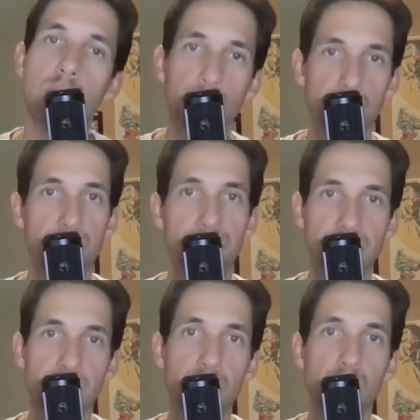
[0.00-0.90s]
There's a
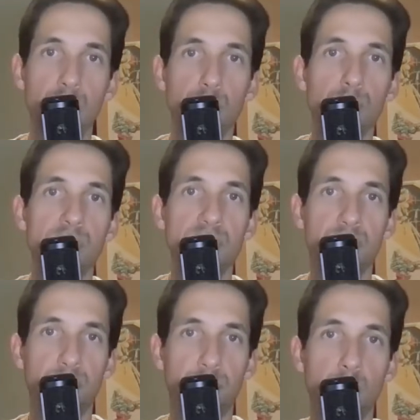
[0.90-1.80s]
very good reason
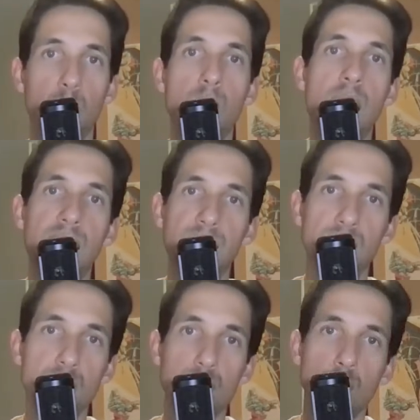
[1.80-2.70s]
for why
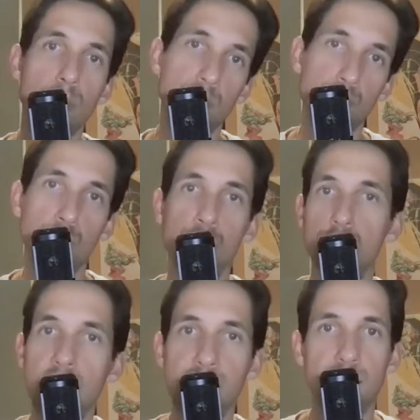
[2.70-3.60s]
so much
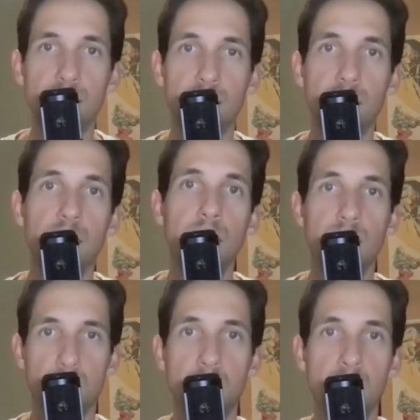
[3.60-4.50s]
shit
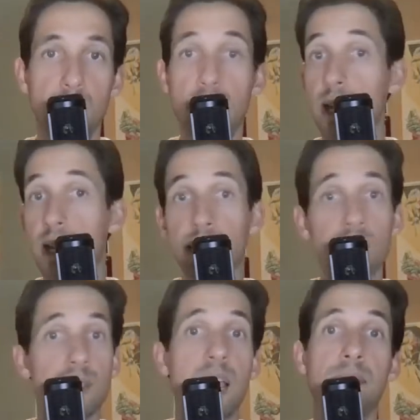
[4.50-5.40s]
is being made. And it
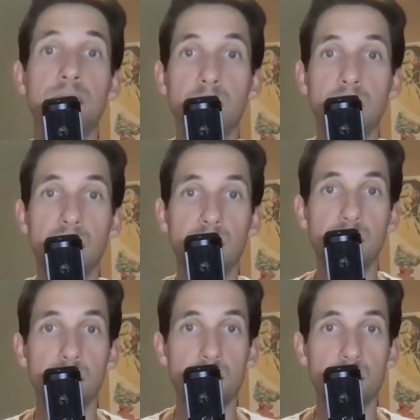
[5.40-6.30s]
doesn't have to be like
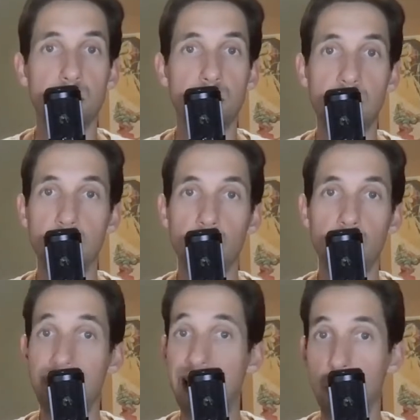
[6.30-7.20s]
this, by the
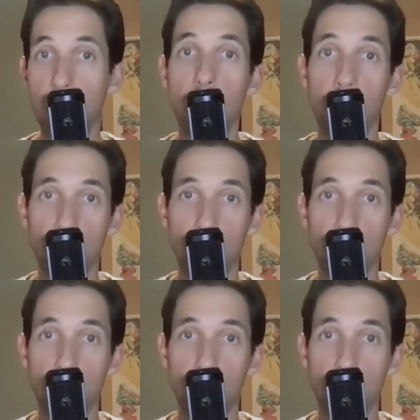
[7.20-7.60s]
way, at all.